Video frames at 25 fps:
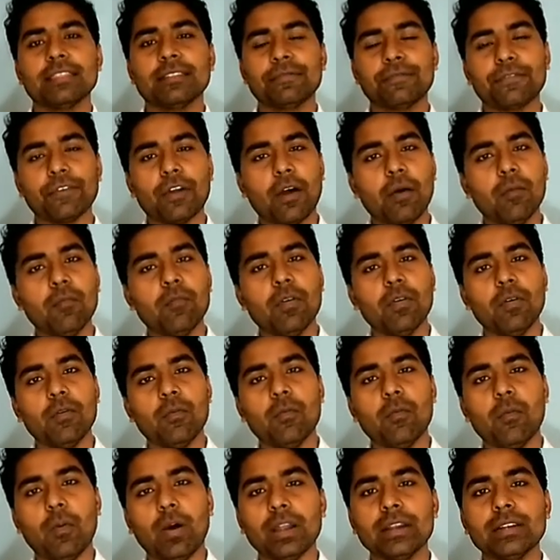from
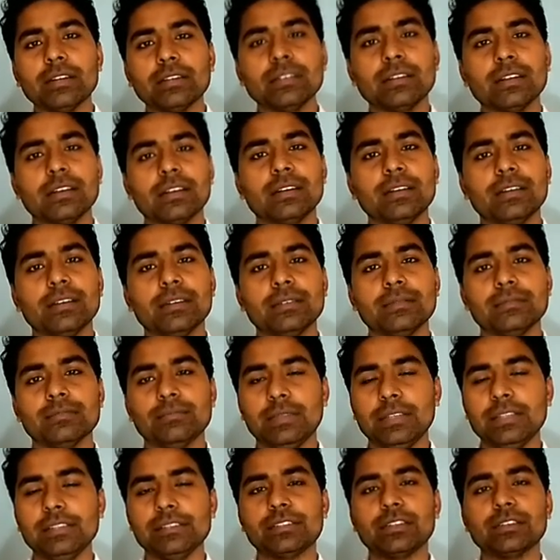one
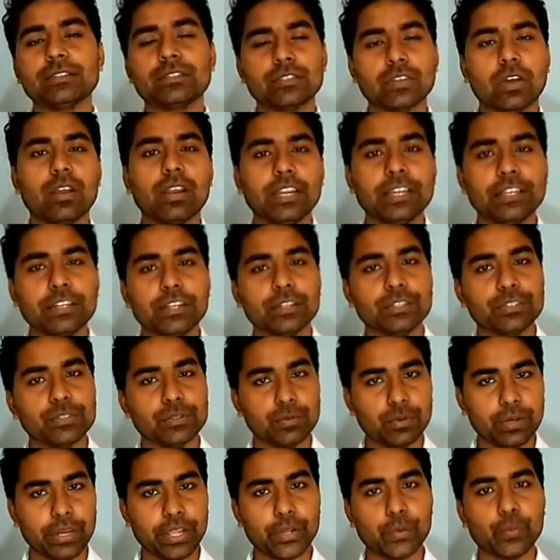means solid
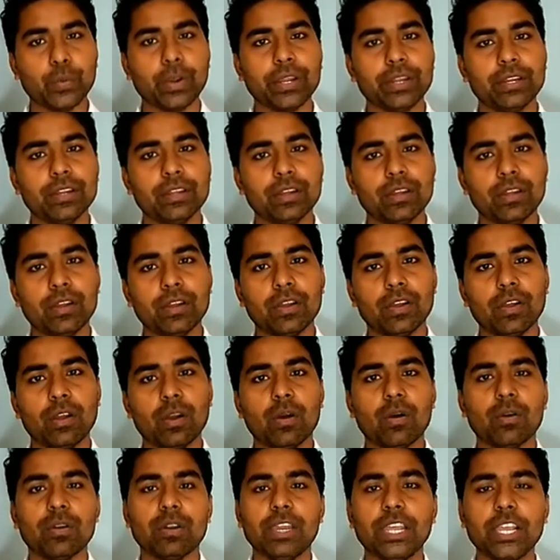to liquid,
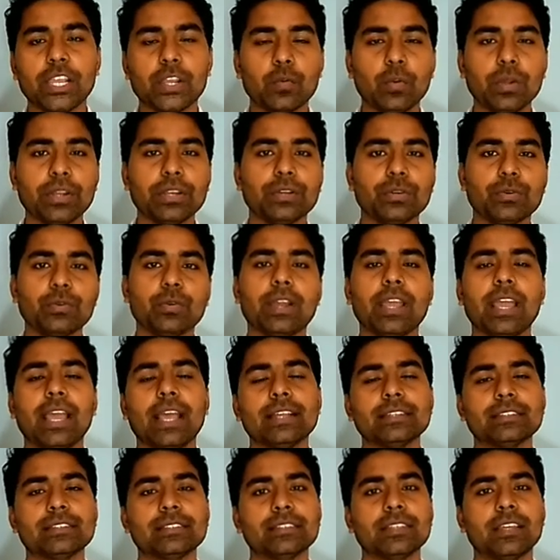liquid to
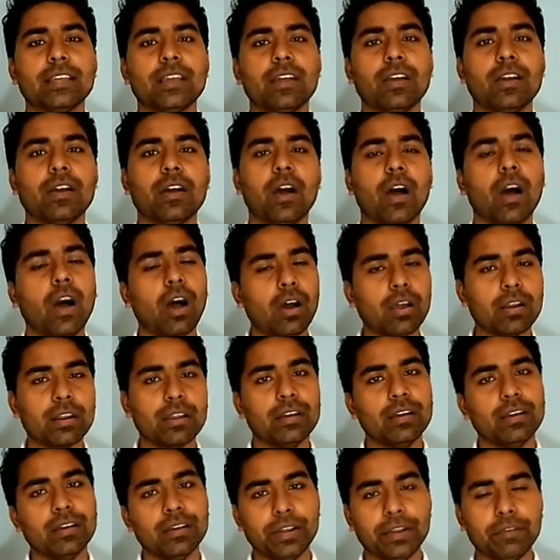gas, or
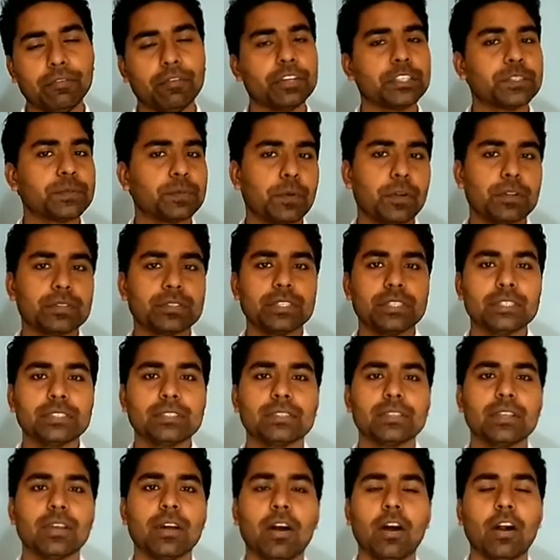reverse
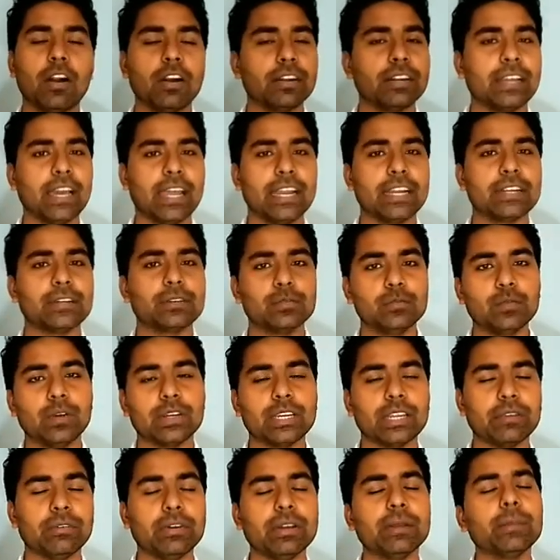process, or direct to
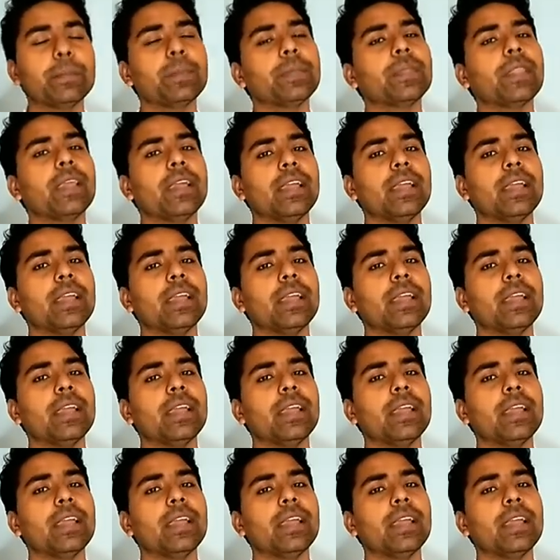whatever.